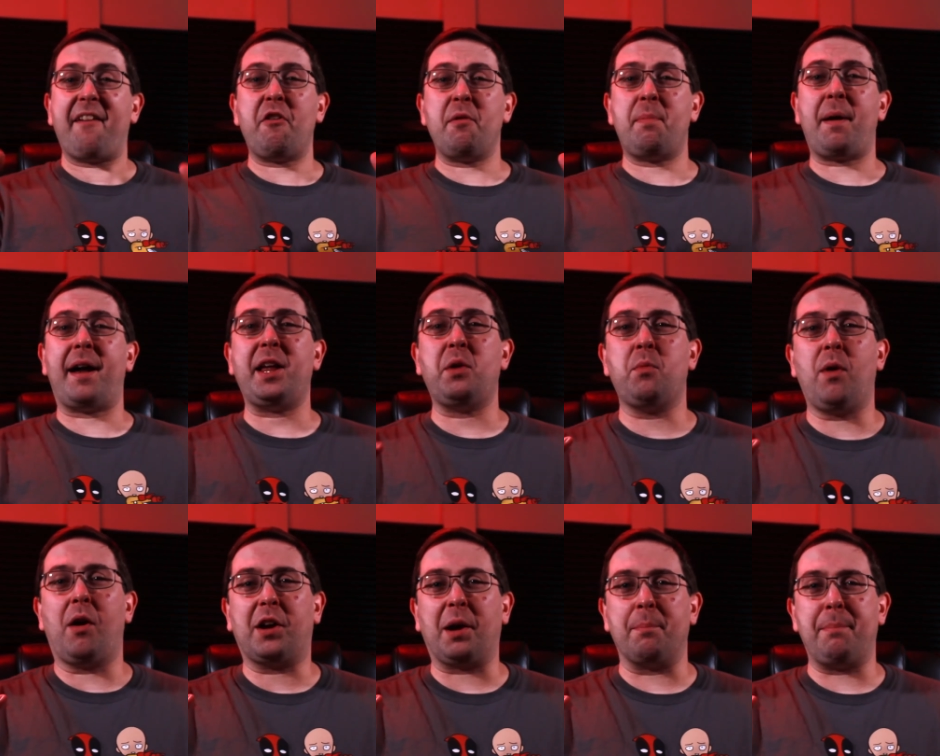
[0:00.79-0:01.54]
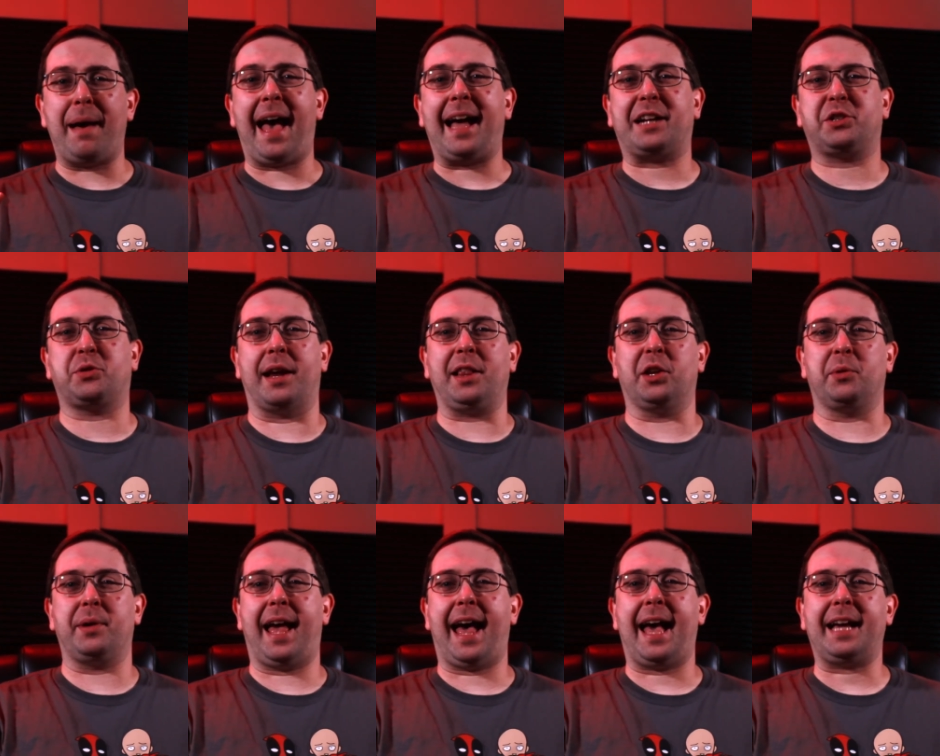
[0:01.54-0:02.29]
everybody, welcome back,
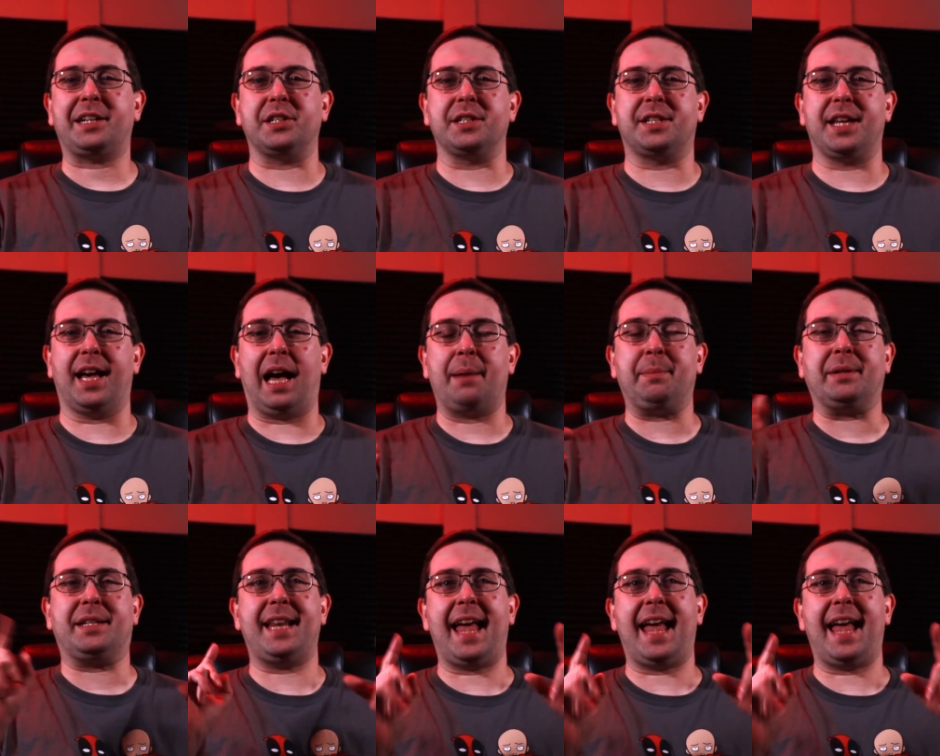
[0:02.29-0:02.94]
trailer reaction time,